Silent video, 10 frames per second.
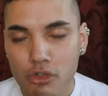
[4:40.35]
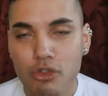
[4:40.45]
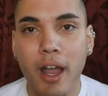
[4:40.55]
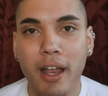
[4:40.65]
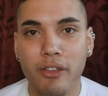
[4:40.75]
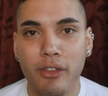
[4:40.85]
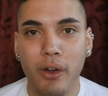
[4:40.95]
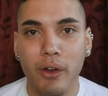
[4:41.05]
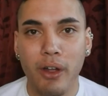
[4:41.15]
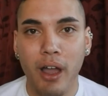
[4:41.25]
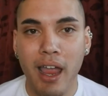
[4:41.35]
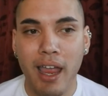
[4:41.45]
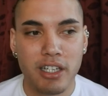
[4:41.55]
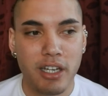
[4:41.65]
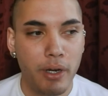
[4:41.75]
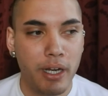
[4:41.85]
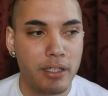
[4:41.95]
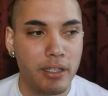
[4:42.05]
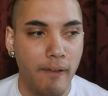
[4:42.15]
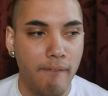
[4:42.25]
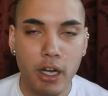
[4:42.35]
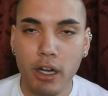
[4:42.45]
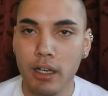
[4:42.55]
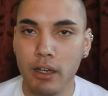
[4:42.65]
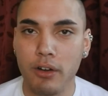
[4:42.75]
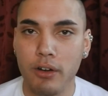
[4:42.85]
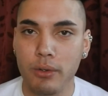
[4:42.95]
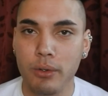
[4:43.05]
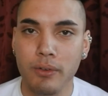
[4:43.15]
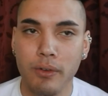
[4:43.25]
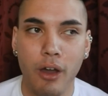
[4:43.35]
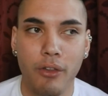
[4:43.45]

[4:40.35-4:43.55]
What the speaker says: Right, so I actually went very lyrical